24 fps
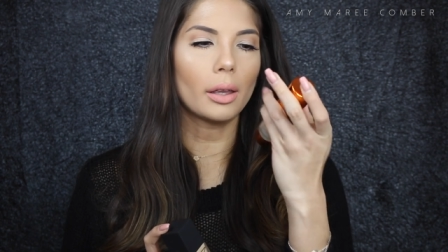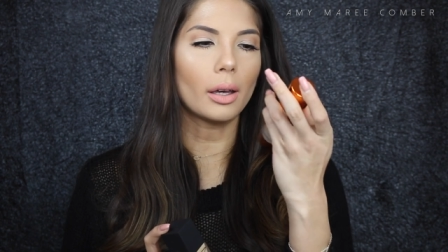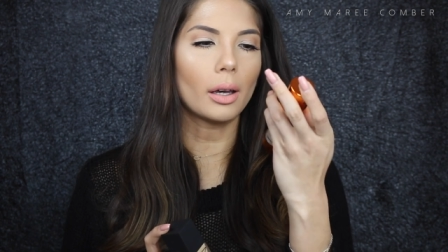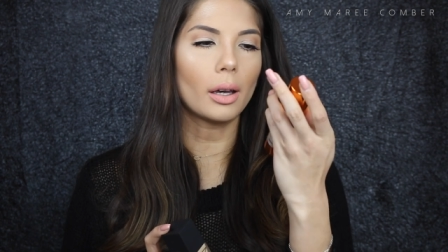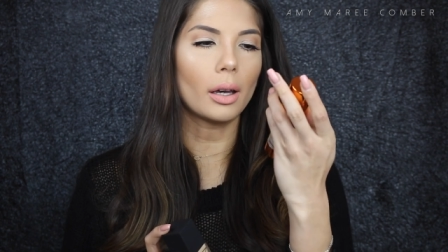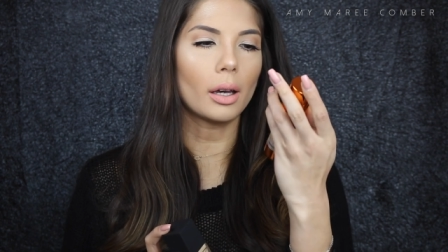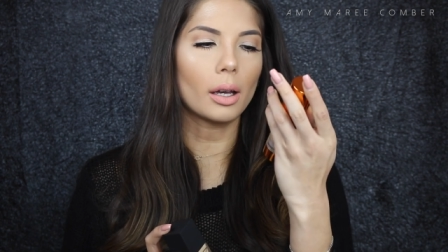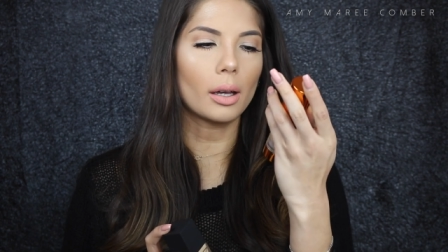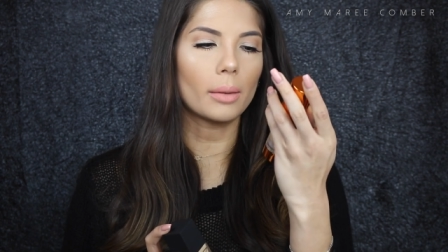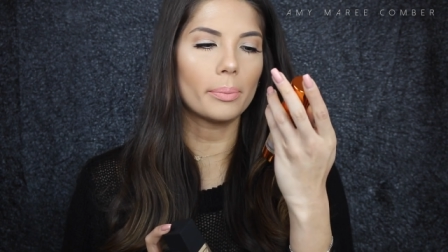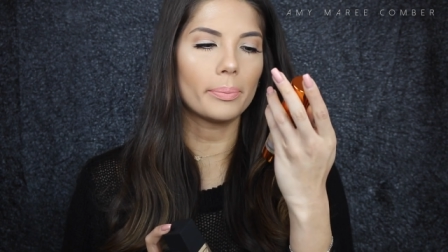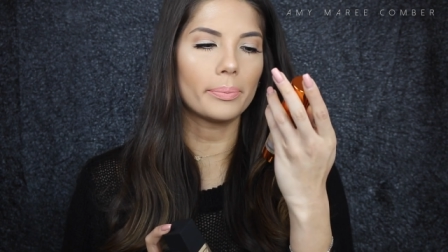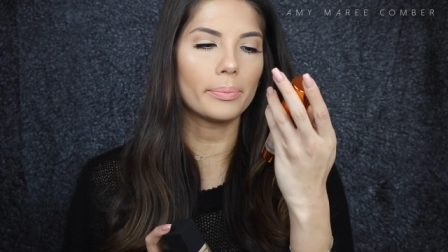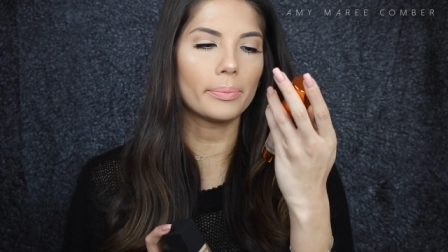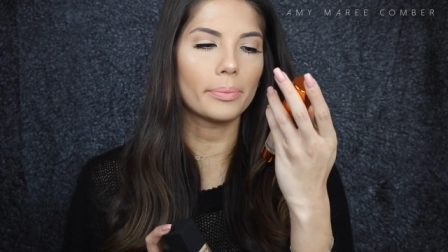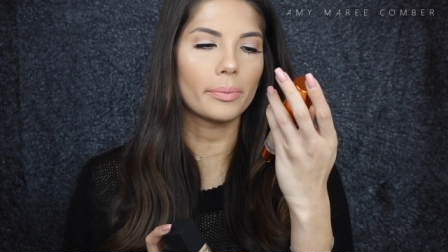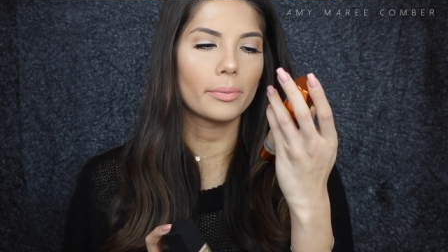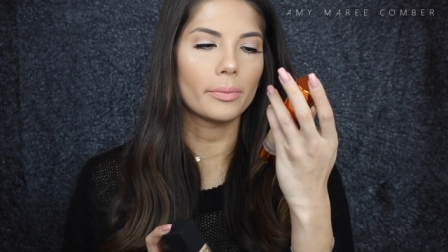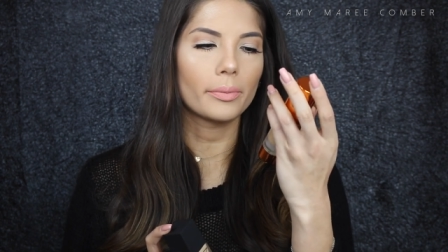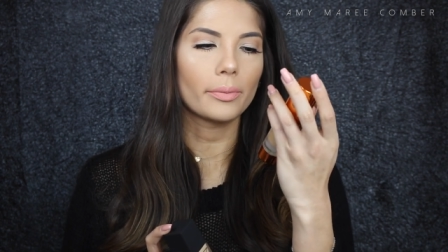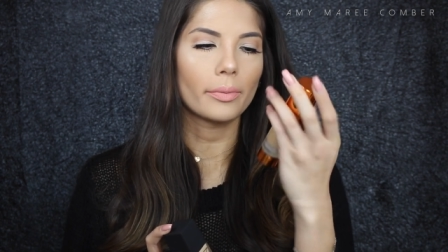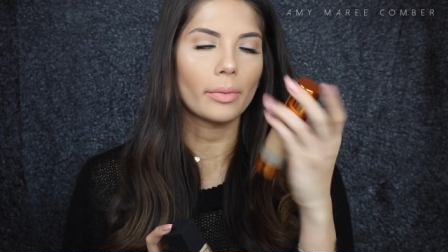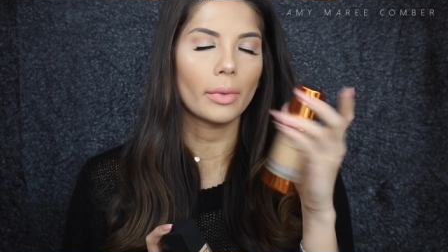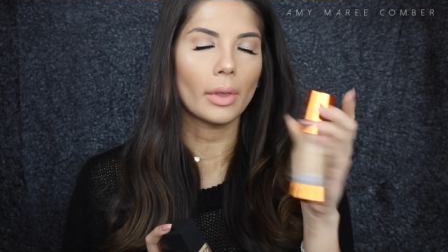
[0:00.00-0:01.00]

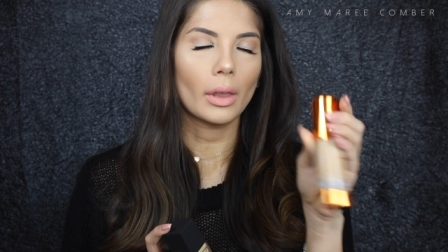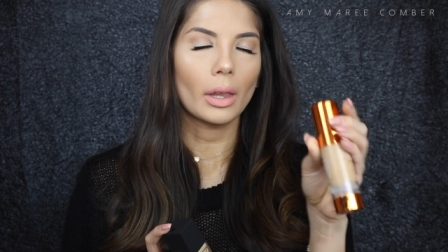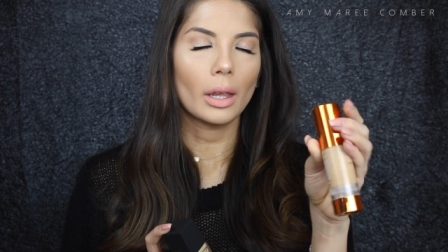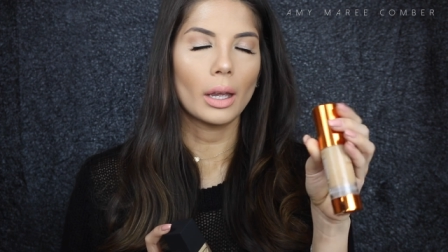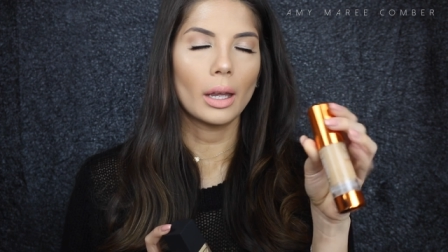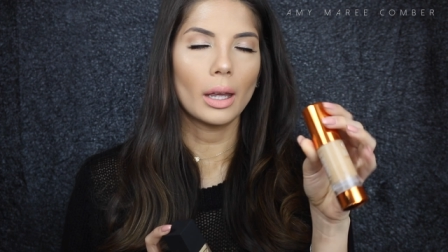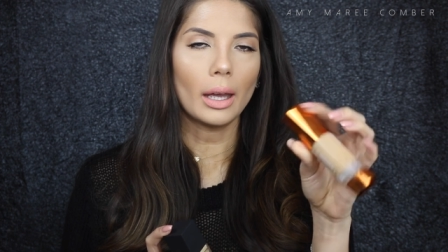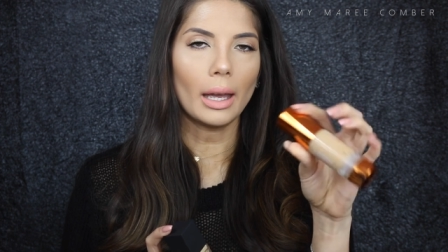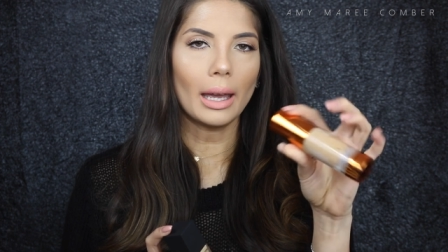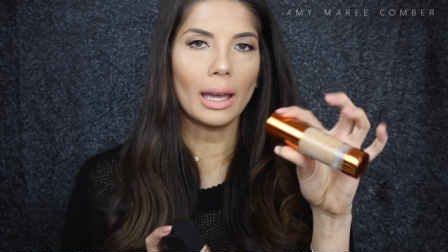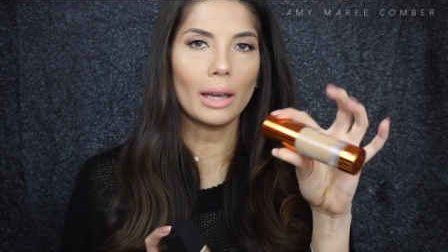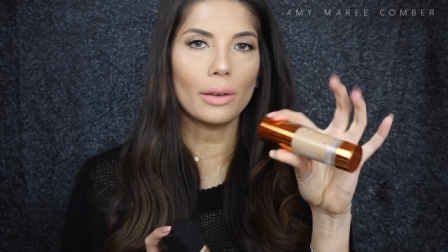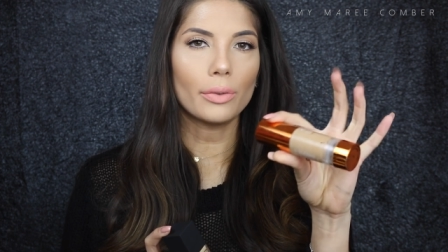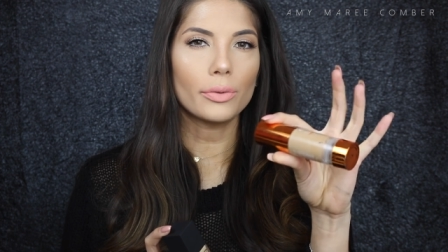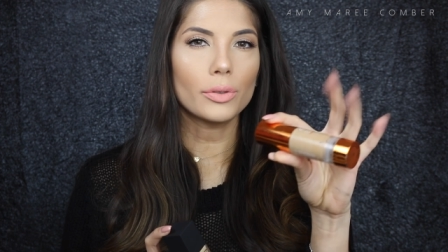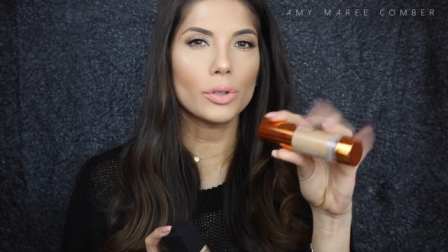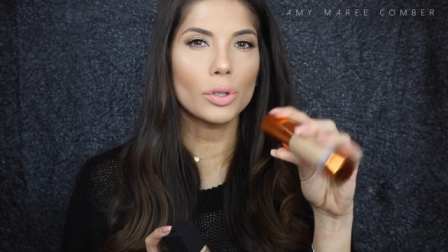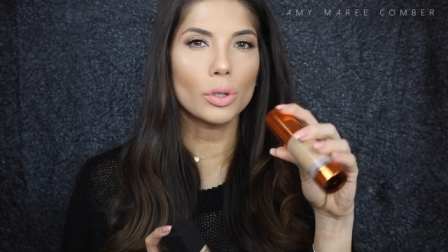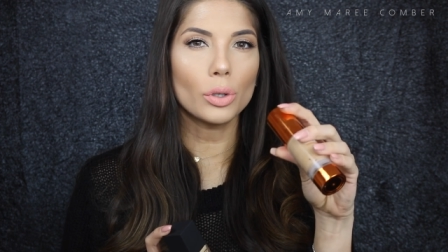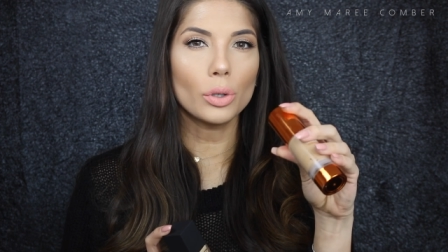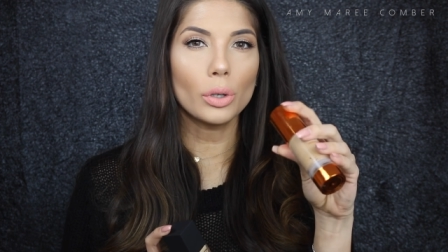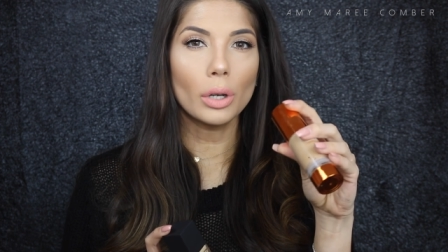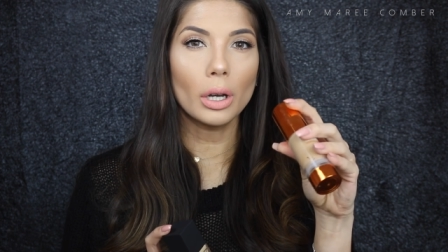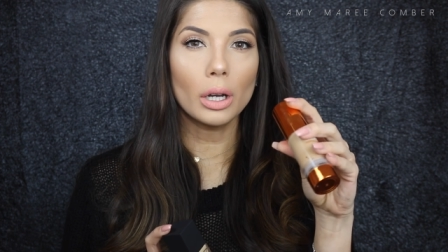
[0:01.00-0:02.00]

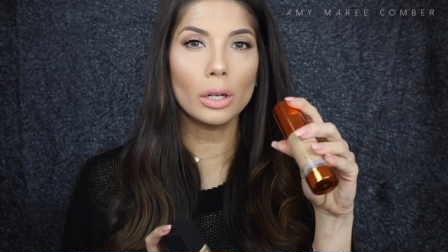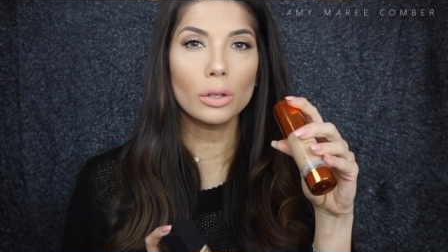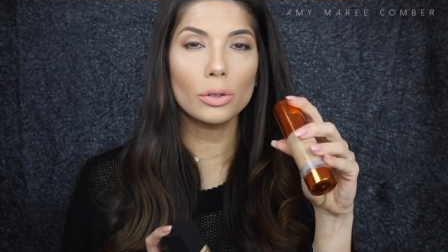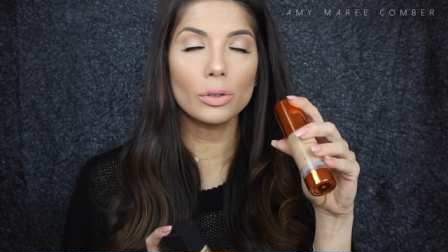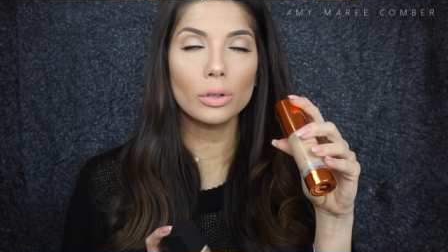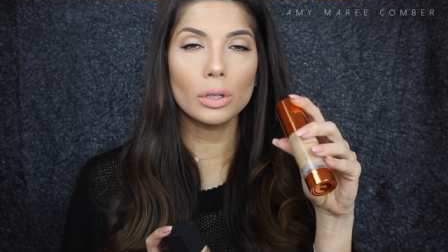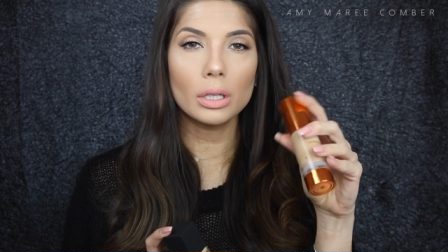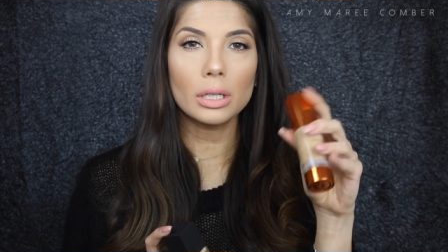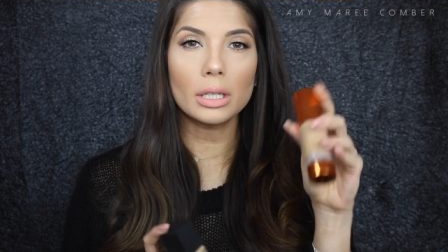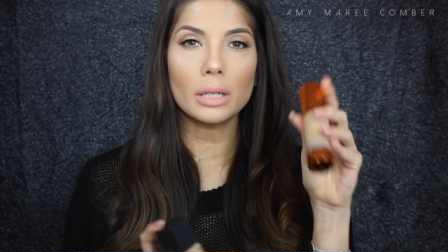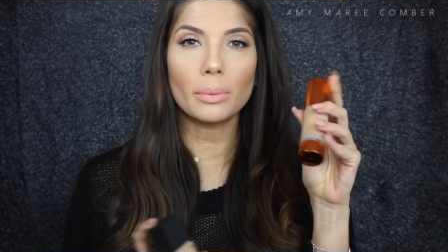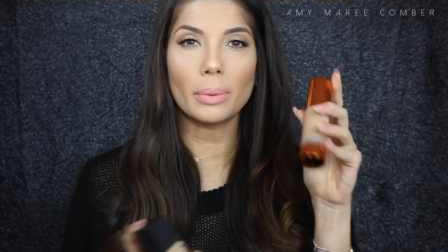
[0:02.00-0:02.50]
F200,